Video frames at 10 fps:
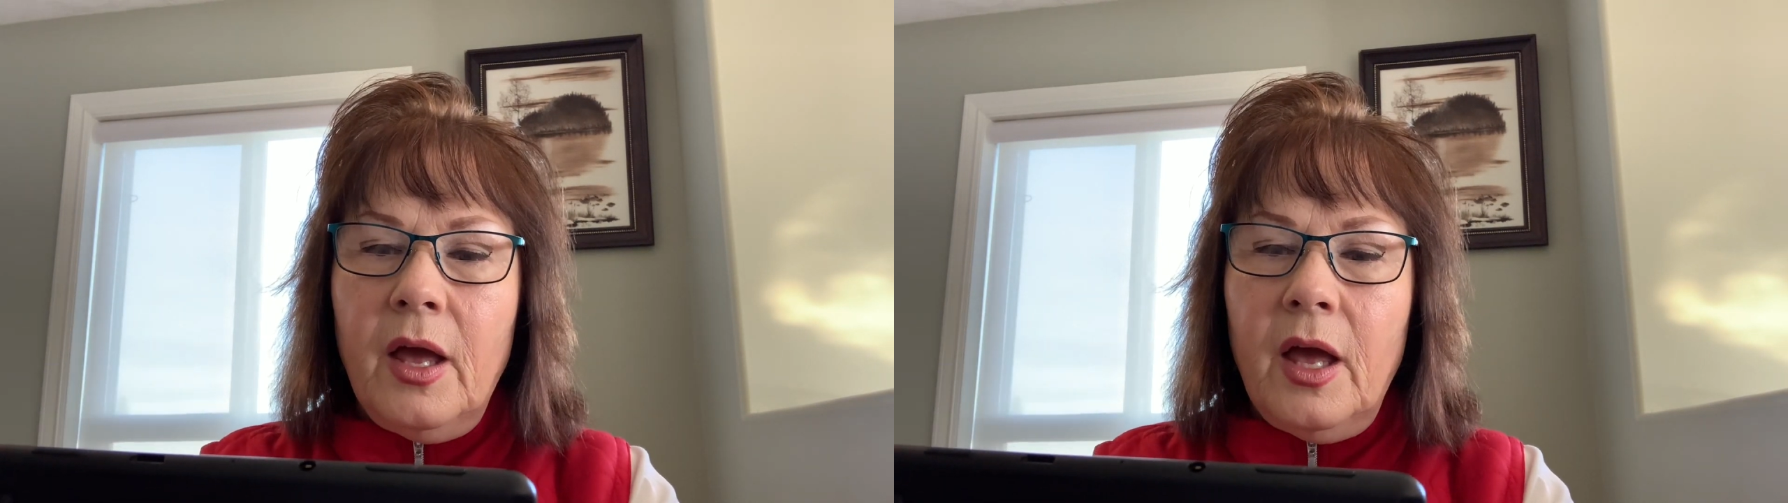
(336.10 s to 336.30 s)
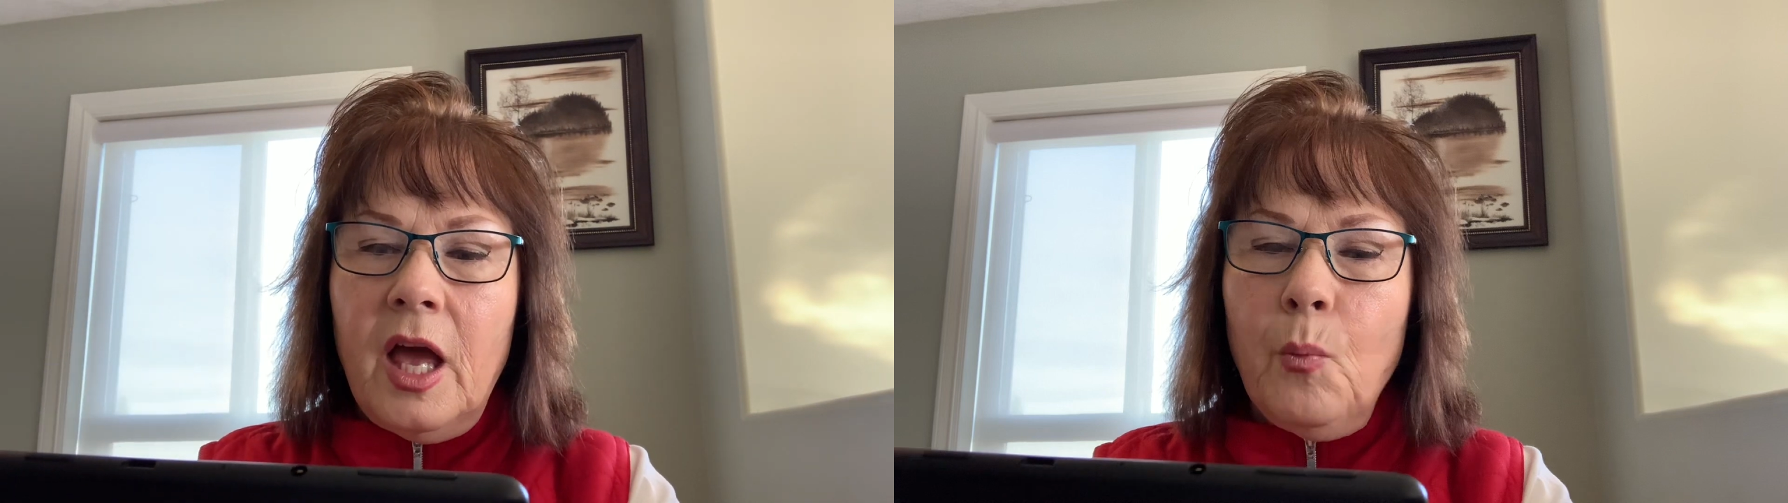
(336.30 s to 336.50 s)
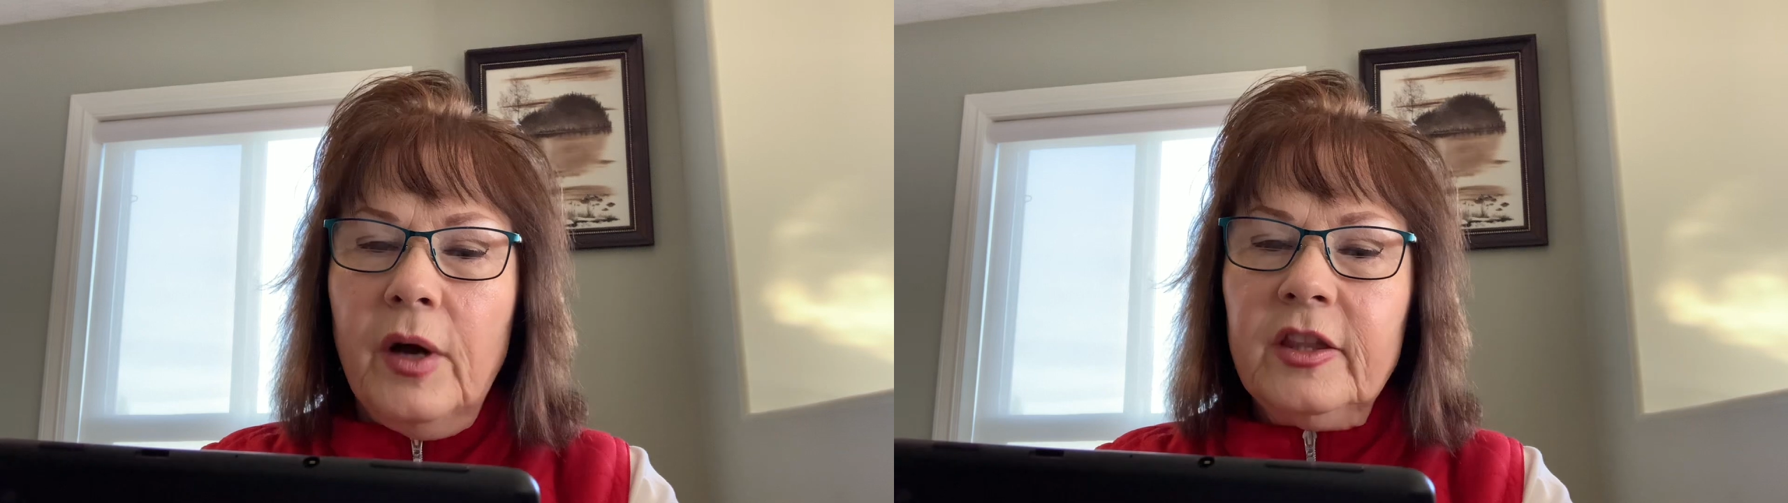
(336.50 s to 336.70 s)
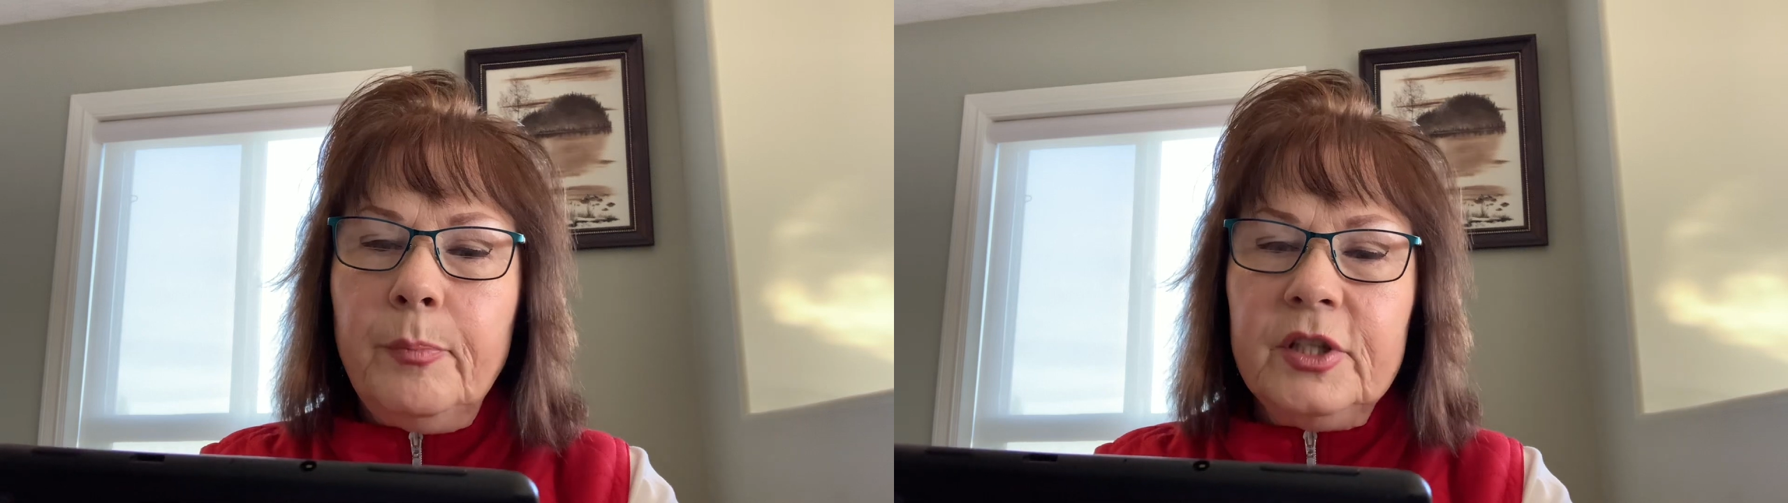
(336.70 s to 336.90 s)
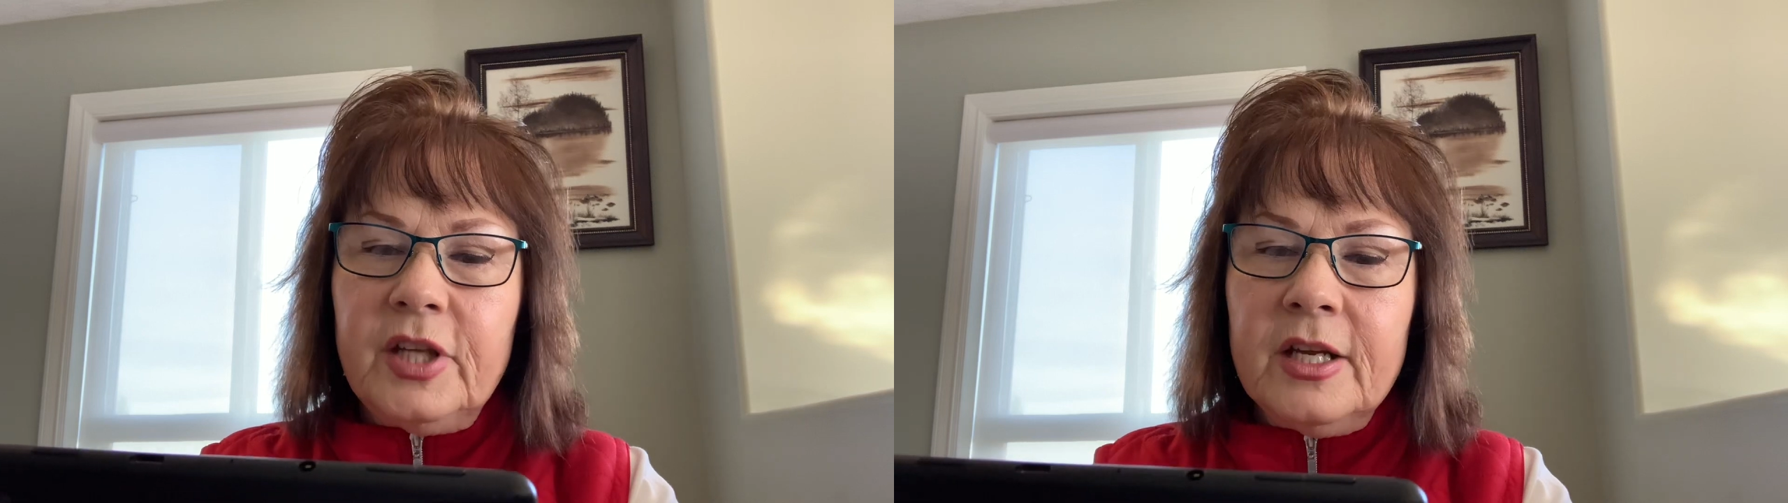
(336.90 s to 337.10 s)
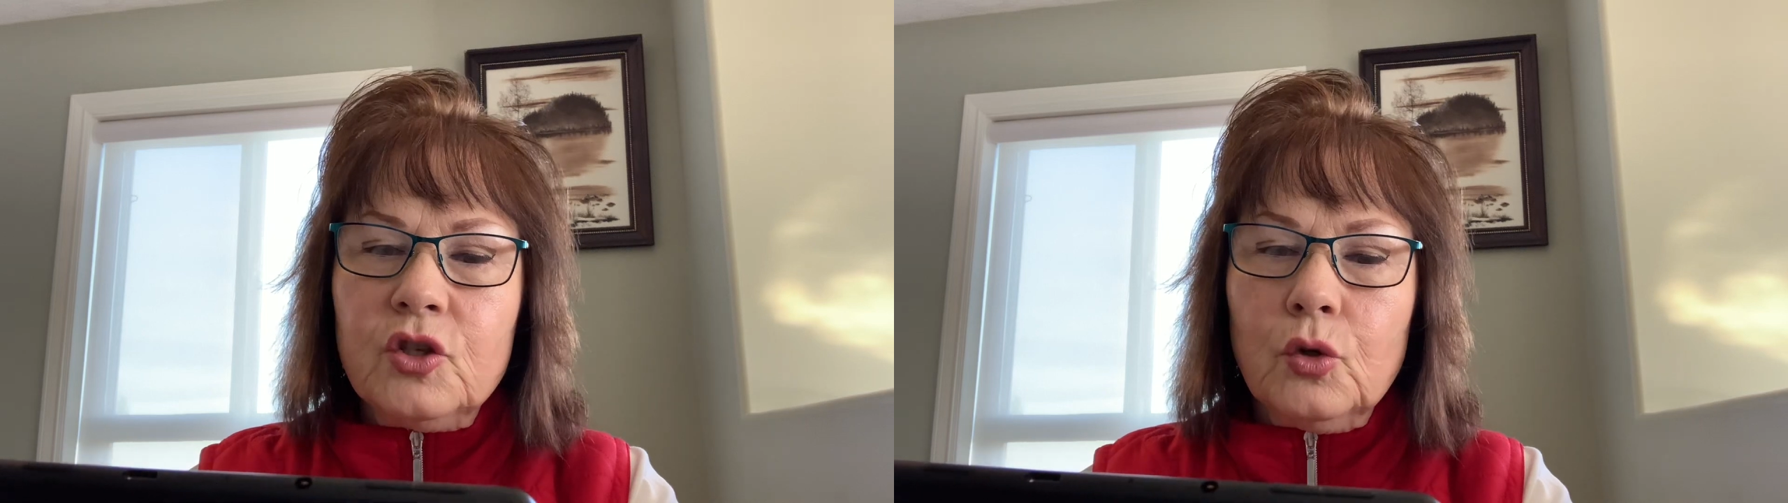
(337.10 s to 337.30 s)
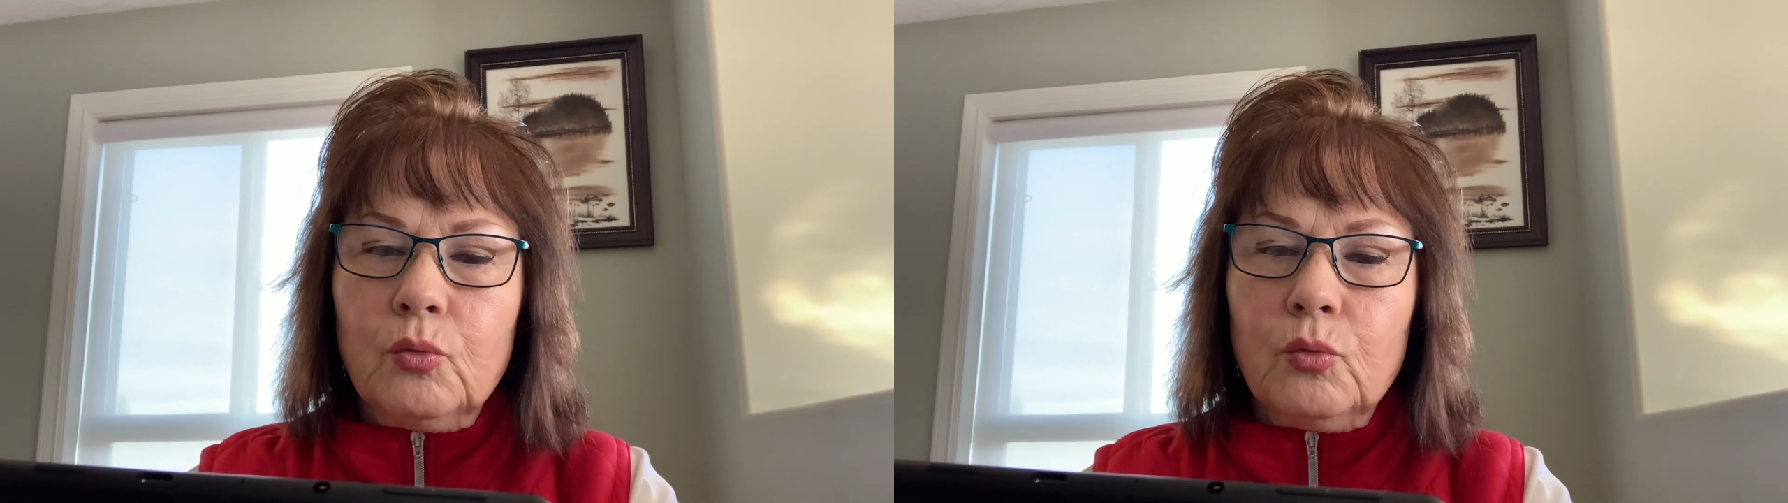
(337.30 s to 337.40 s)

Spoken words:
and what the potential